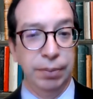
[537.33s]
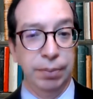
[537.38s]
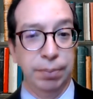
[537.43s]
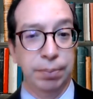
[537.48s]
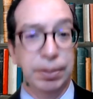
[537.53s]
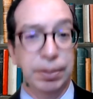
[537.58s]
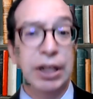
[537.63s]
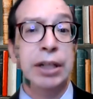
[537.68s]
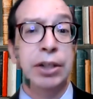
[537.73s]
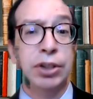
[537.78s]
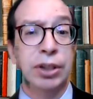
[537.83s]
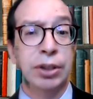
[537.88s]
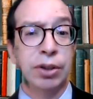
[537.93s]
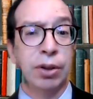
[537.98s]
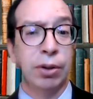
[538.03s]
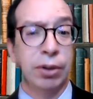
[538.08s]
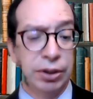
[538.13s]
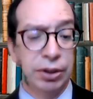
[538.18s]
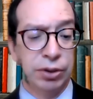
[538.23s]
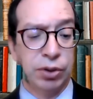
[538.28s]
nations
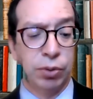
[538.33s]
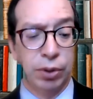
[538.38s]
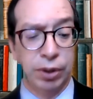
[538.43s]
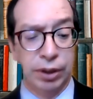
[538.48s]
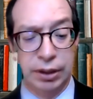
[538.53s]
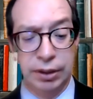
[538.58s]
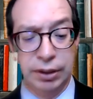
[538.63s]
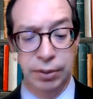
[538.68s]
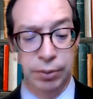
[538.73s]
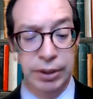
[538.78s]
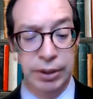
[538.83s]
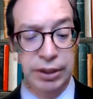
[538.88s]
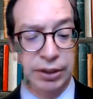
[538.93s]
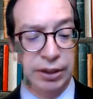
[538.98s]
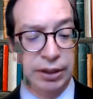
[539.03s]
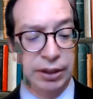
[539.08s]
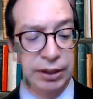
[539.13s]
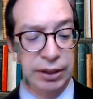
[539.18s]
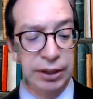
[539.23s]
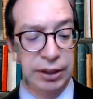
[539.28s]
are historically
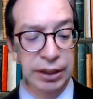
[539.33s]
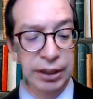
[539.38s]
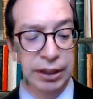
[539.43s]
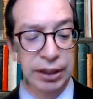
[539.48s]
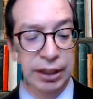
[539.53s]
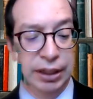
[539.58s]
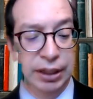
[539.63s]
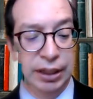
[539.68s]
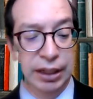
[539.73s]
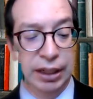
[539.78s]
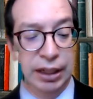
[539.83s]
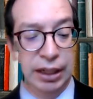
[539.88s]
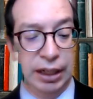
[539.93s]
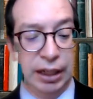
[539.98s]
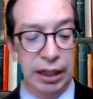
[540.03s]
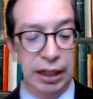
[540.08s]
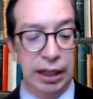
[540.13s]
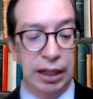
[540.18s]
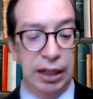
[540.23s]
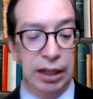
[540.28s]
recent,
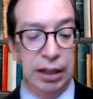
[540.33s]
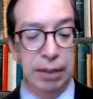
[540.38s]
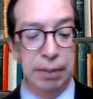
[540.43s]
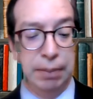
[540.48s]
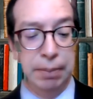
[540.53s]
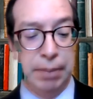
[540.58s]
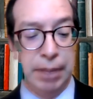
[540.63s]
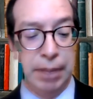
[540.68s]
but